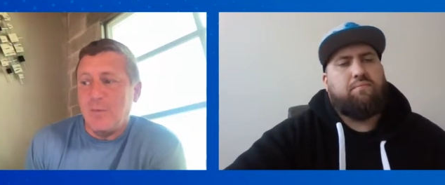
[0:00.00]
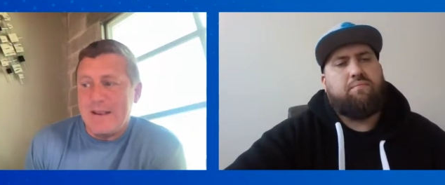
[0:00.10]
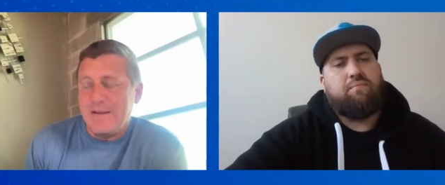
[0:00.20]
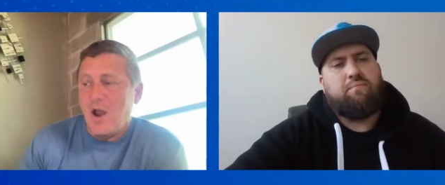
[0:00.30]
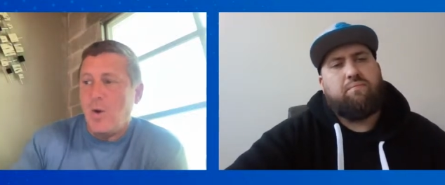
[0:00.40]

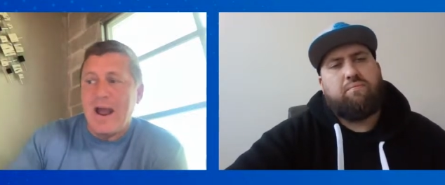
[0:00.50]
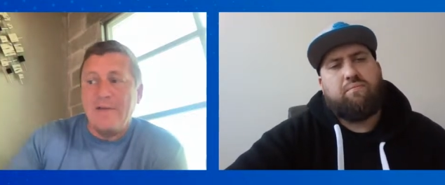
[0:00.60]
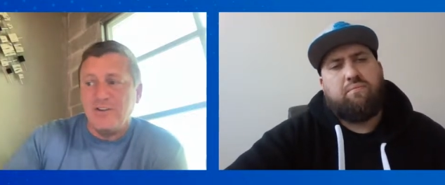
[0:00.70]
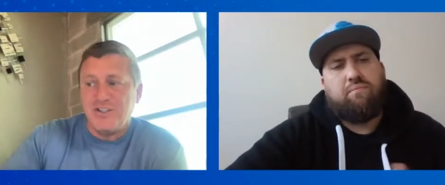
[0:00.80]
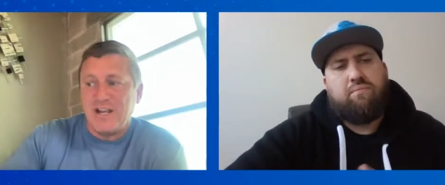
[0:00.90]
Speaker 1: we know. I
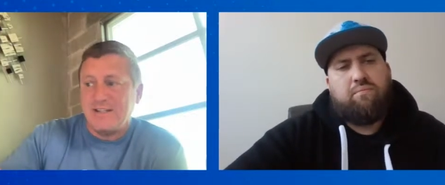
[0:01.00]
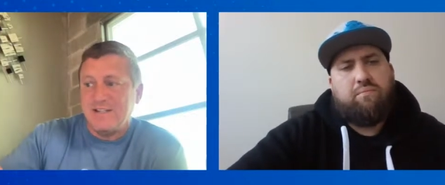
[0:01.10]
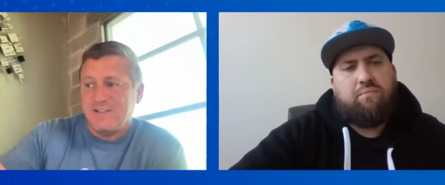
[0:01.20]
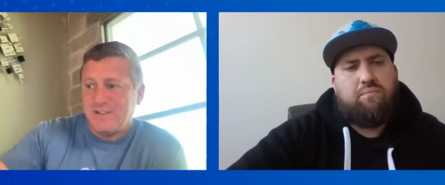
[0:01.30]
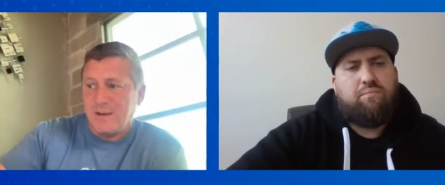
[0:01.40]
haven't checked
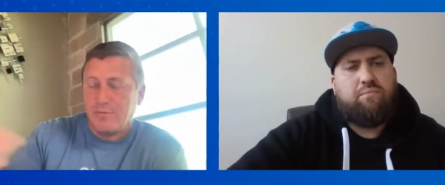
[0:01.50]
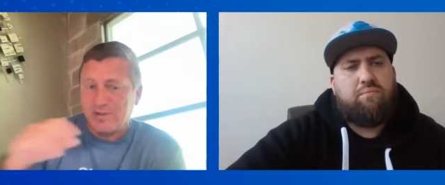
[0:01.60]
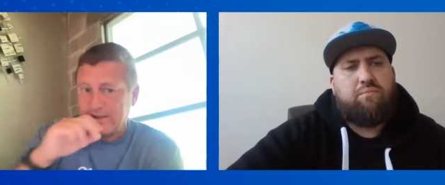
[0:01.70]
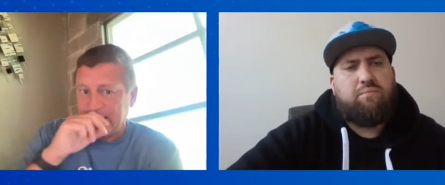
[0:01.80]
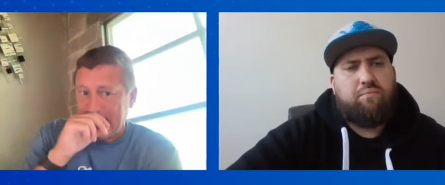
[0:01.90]
his
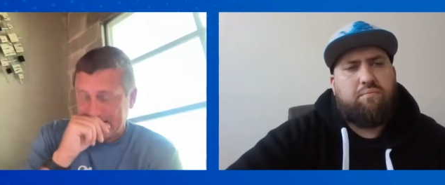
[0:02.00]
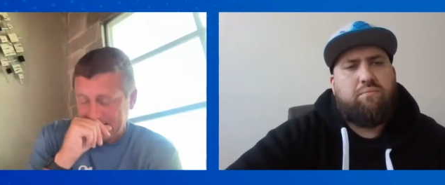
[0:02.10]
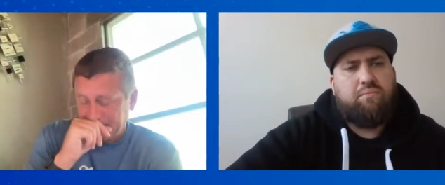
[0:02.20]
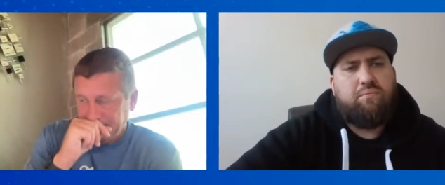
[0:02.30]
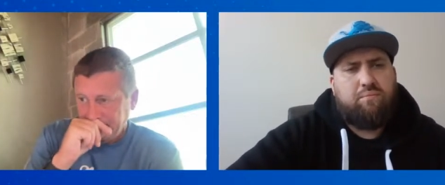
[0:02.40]
numbers in the last
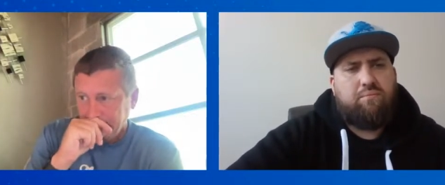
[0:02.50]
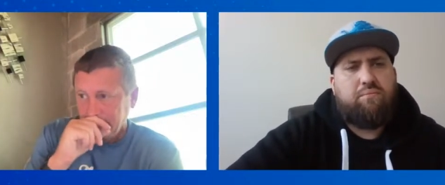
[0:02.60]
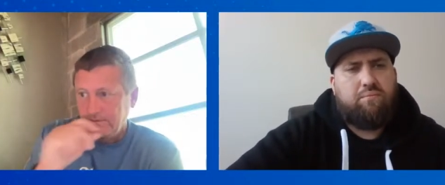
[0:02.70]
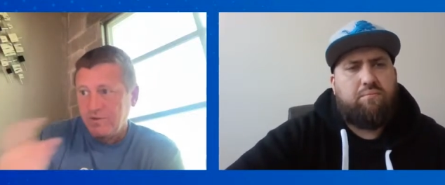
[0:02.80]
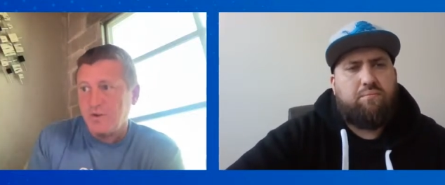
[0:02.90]

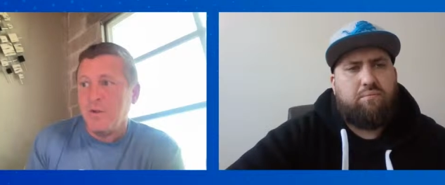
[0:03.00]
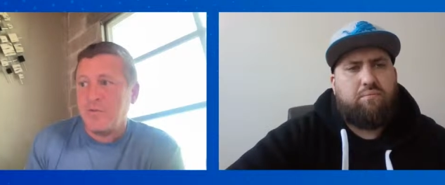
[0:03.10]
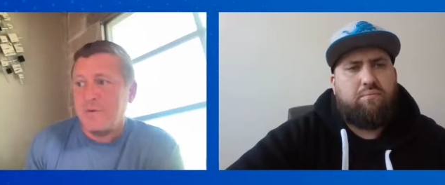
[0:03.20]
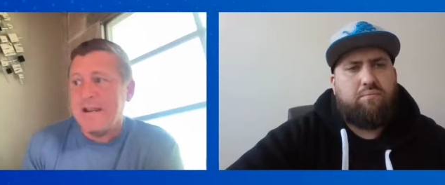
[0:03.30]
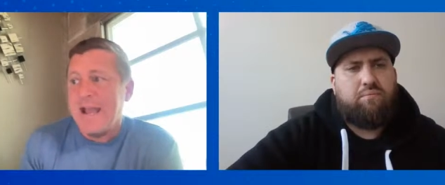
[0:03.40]
two to
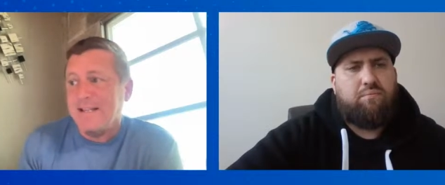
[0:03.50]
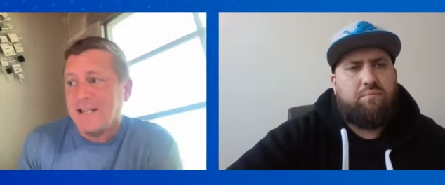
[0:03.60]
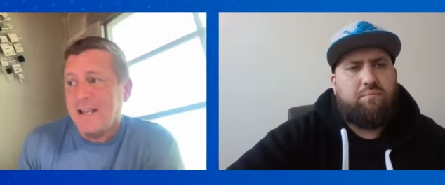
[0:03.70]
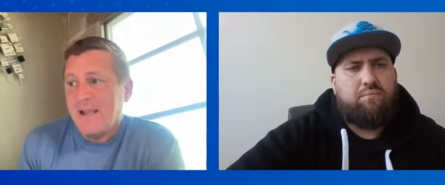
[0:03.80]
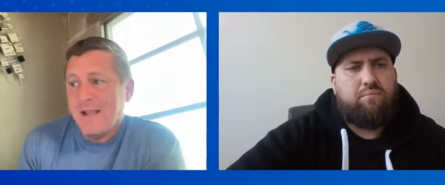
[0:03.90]
three days,
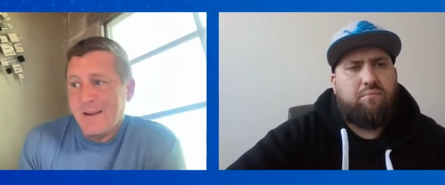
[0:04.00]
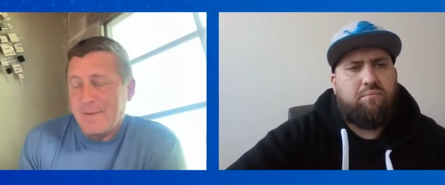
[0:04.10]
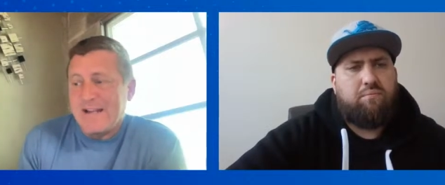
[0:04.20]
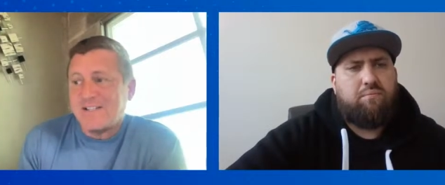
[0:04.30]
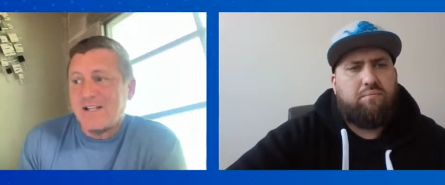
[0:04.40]

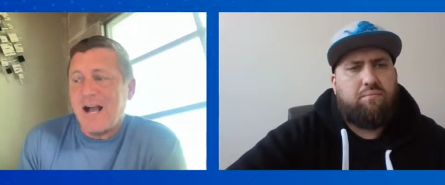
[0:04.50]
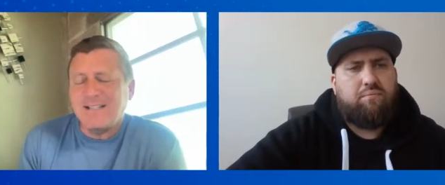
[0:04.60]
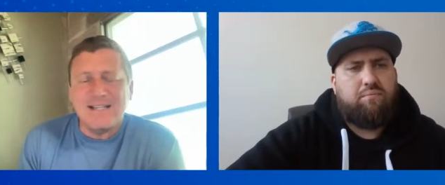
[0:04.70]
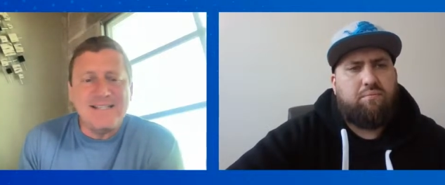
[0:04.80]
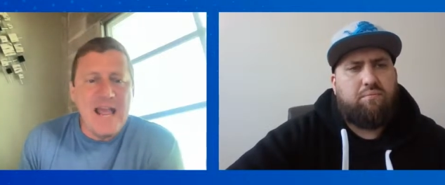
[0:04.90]
but he's
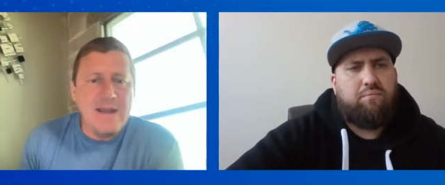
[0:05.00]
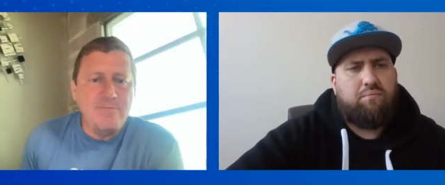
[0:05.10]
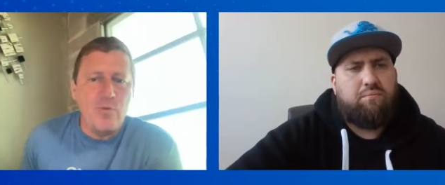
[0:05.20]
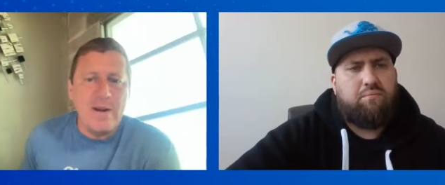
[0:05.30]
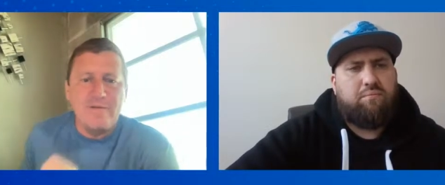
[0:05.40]
clocked at
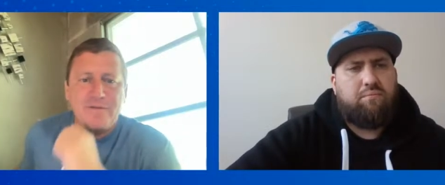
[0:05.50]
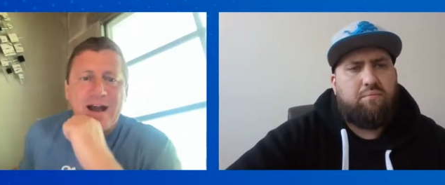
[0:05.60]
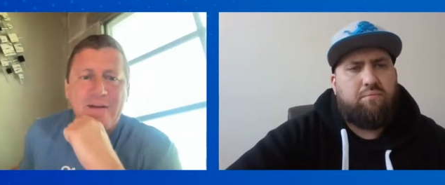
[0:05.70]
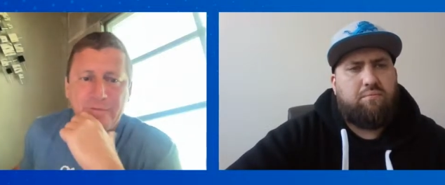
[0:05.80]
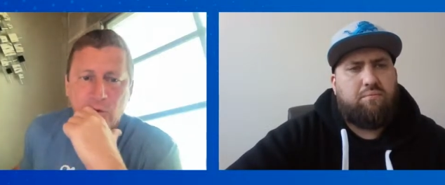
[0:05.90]

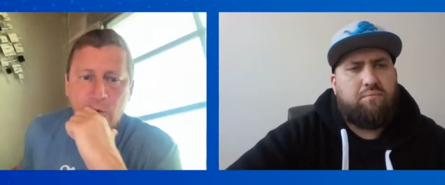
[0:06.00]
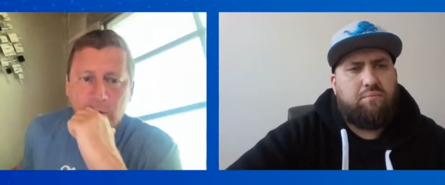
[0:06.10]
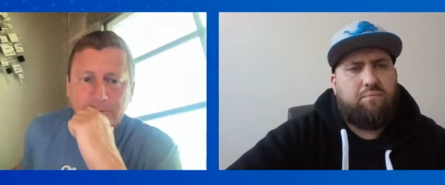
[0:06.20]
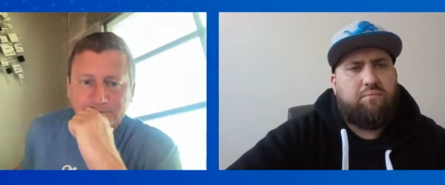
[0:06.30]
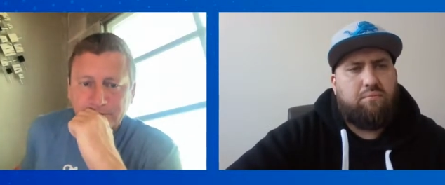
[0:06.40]

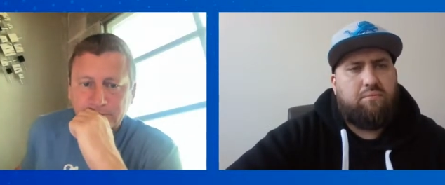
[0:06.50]
10.54.